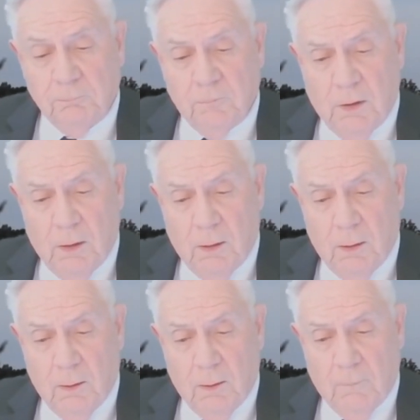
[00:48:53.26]

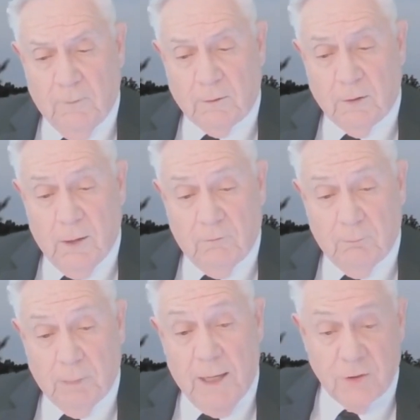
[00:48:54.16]
uh, that got
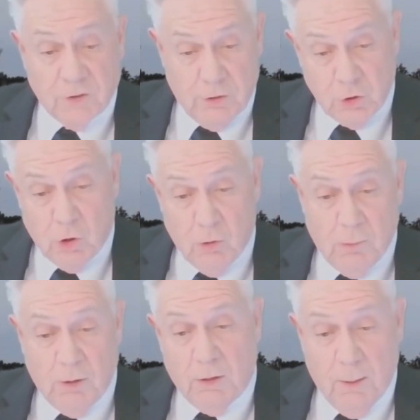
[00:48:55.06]
passed in
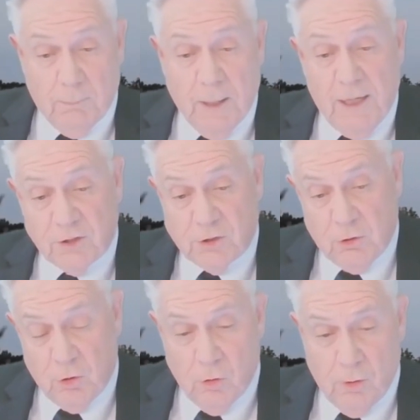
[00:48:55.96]
Germany, got passed in
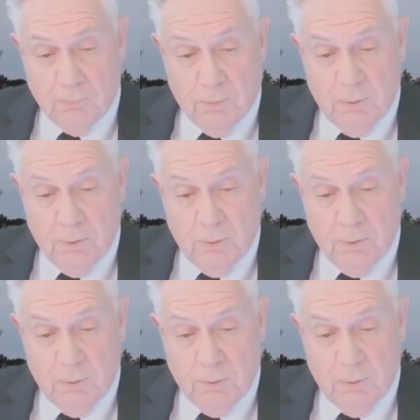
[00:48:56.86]
Europe.